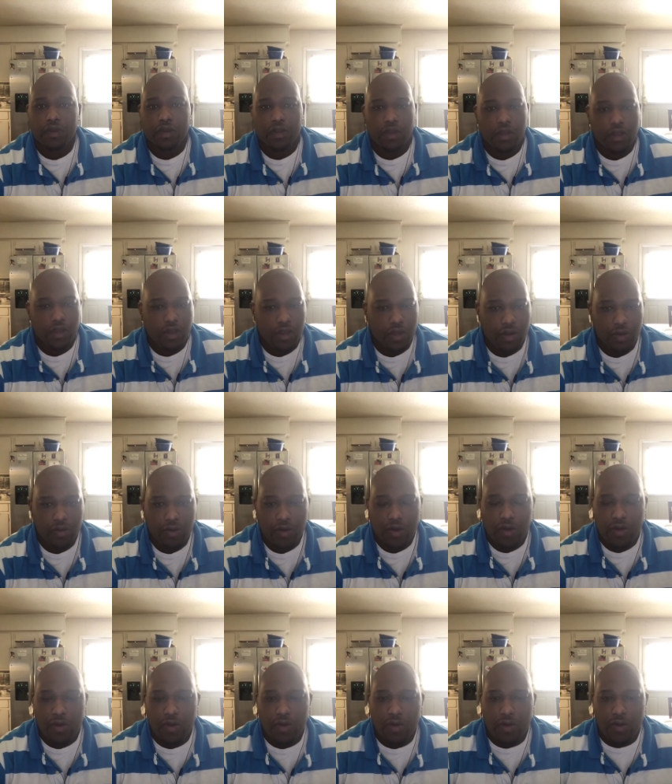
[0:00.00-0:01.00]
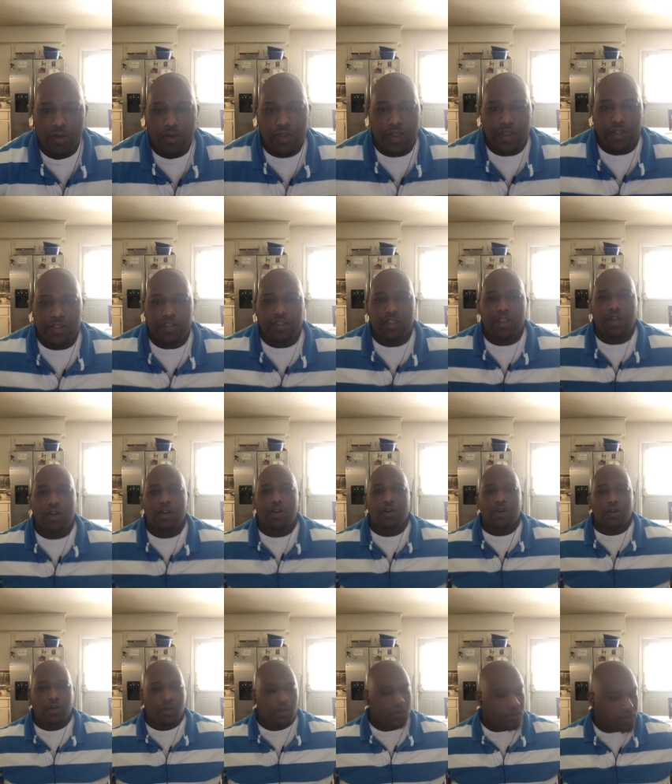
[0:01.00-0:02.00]
Here on this
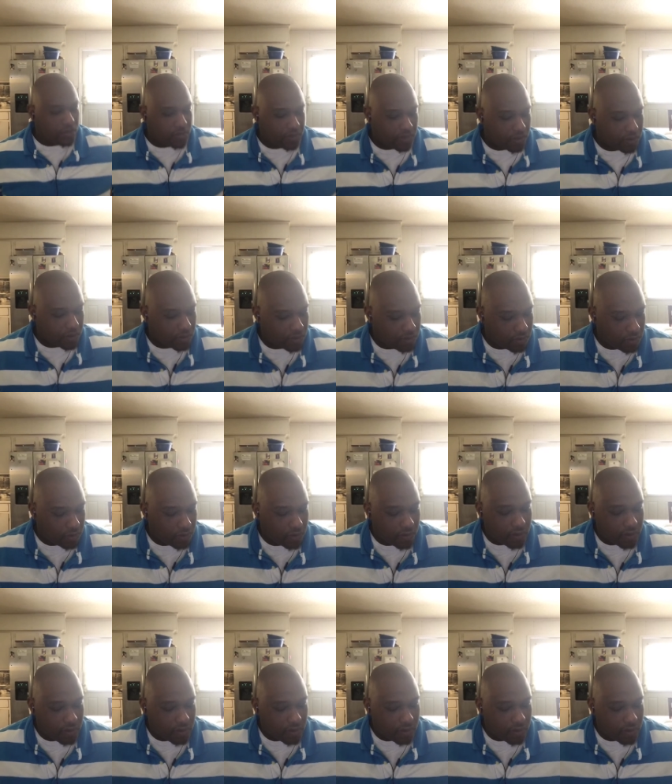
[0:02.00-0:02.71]
altar,